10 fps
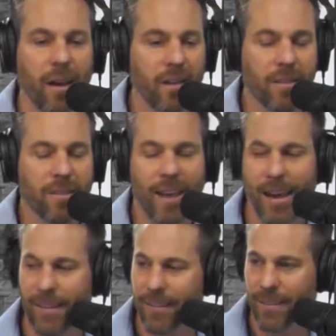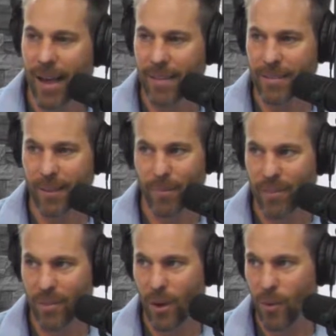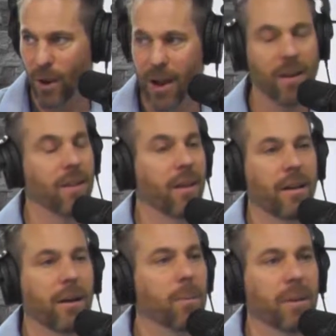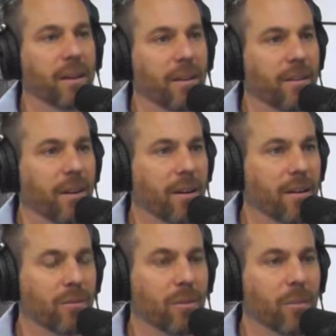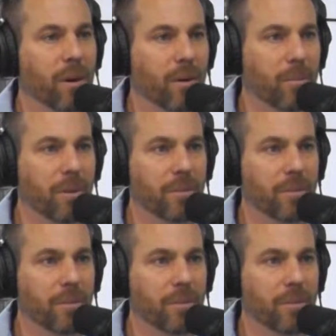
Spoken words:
don't know. I just am so not into that company. I don't know how you feel about it. But